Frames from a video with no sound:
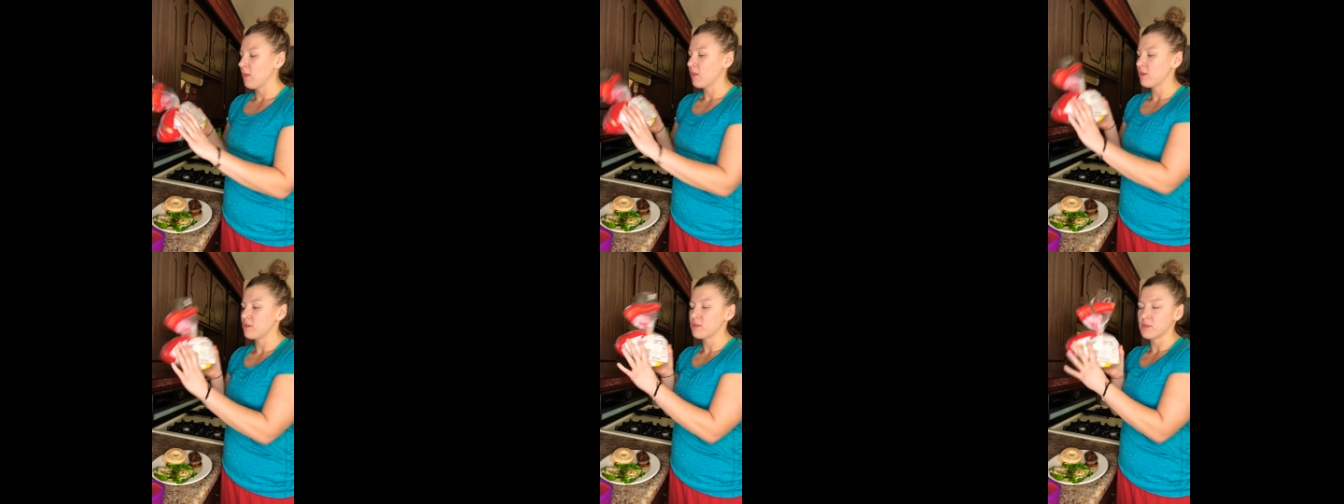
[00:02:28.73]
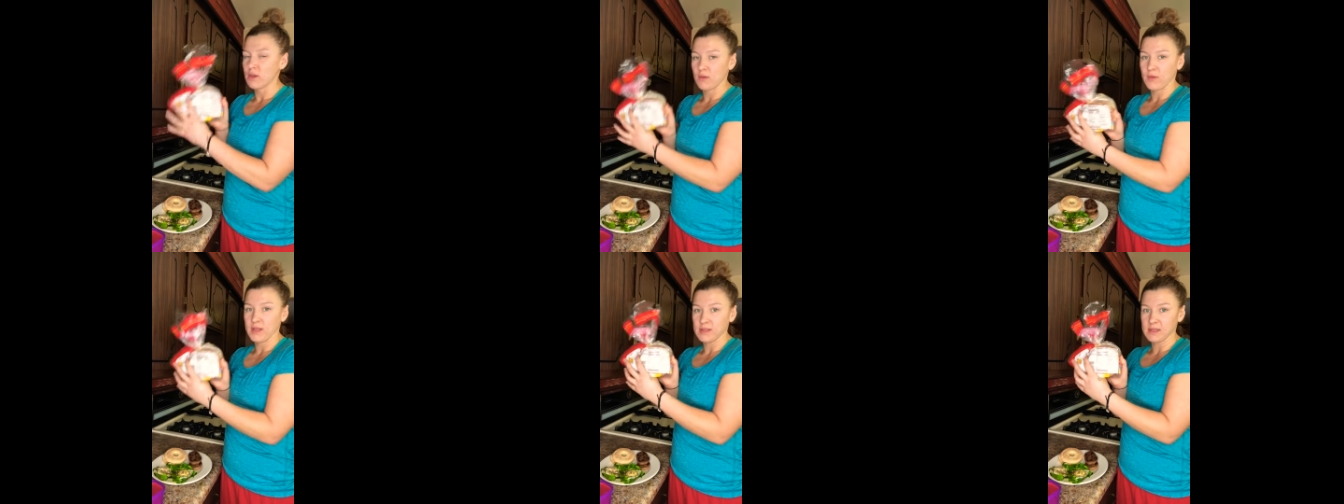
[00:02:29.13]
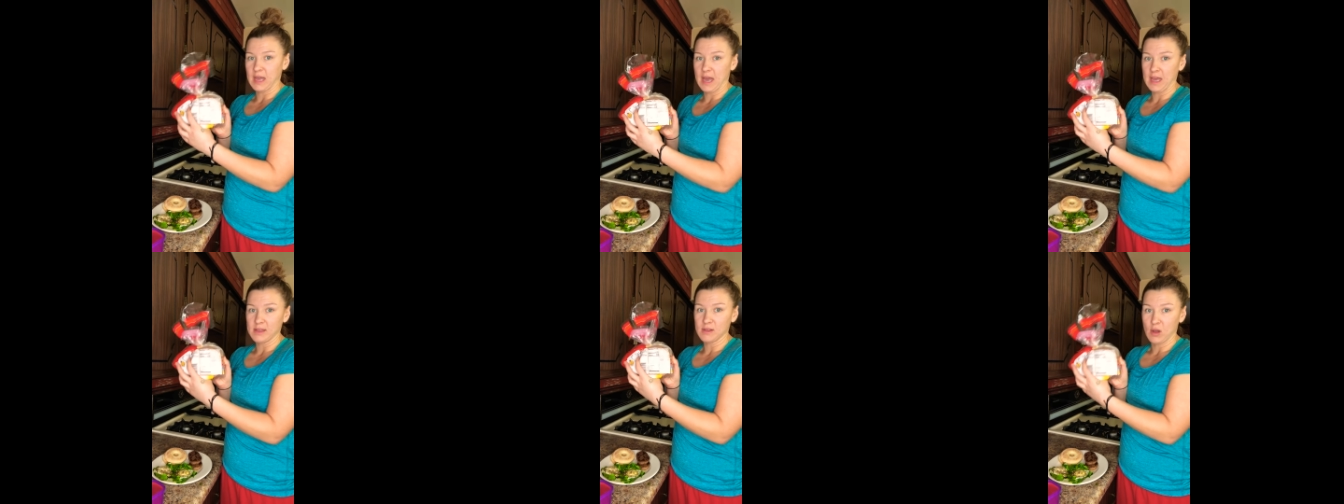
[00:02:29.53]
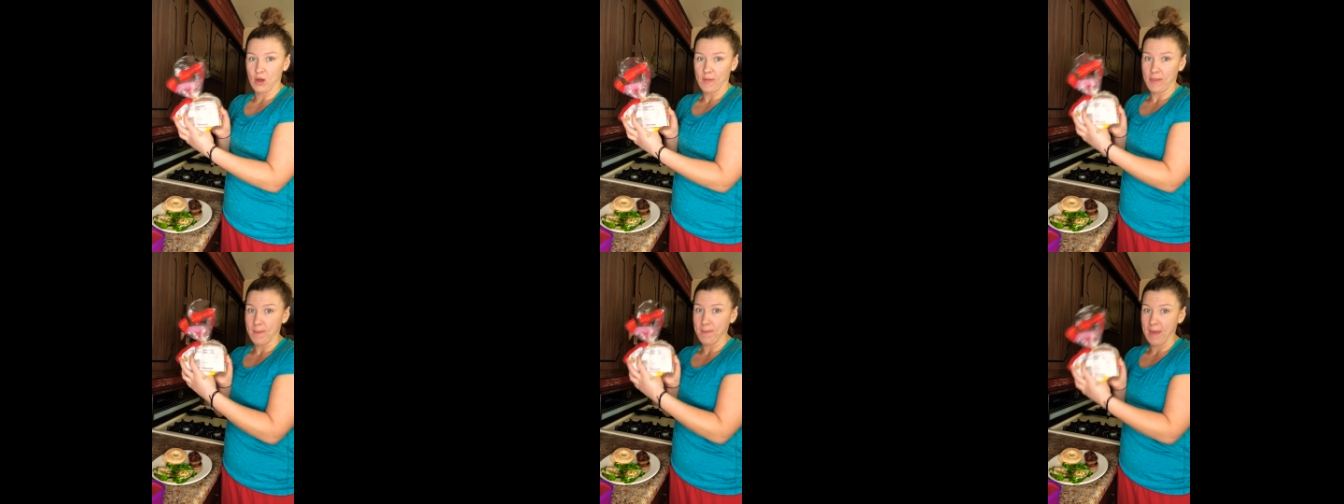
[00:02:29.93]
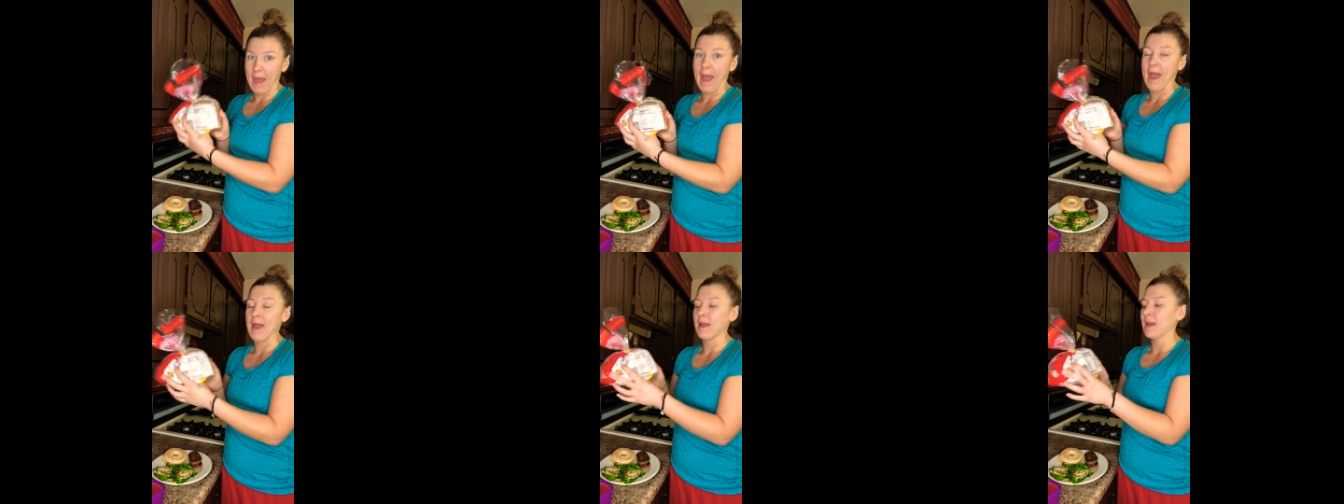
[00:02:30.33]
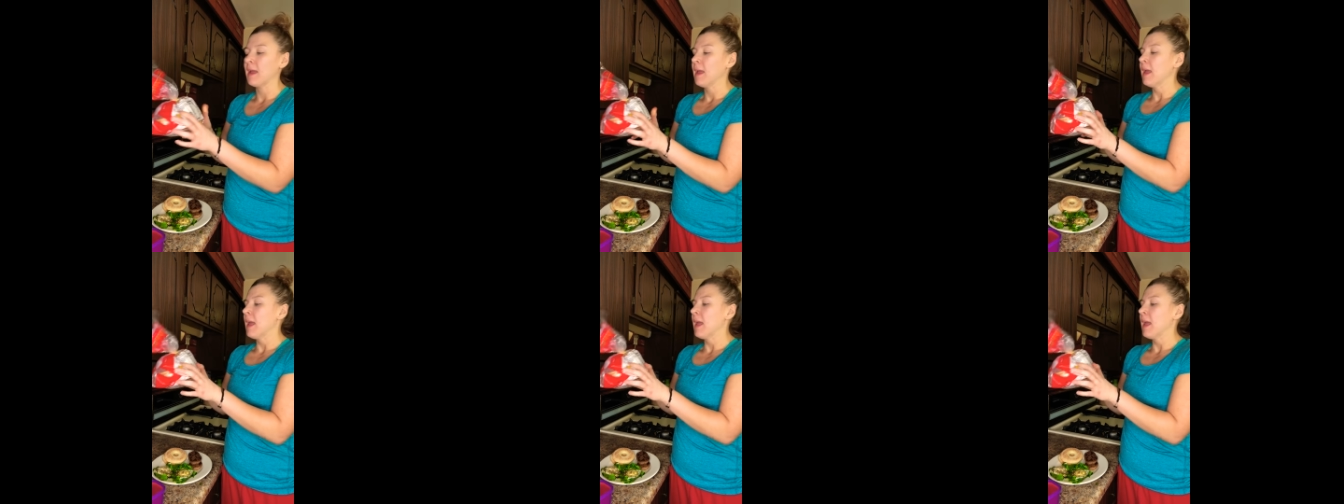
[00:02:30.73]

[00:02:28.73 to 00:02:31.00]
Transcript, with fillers: the serving size on the bag